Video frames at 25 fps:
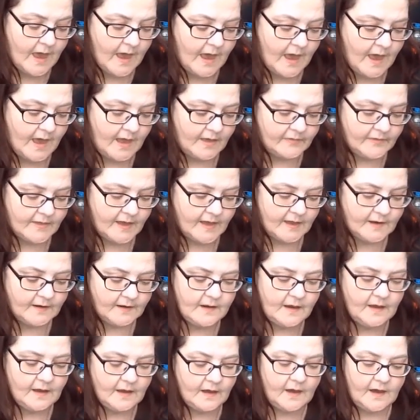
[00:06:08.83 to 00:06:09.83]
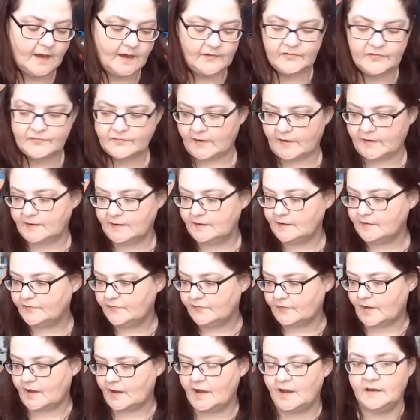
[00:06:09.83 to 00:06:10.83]
And then I set it
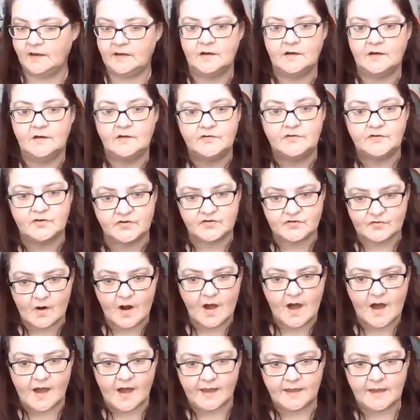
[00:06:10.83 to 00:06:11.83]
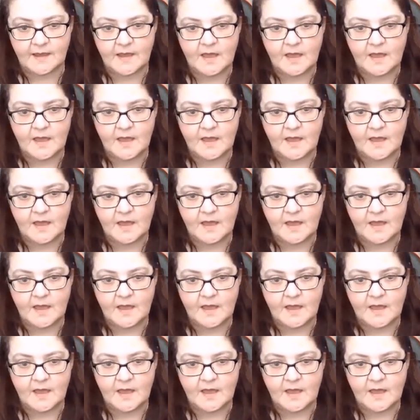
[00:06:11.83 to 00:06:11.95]
aside to dry.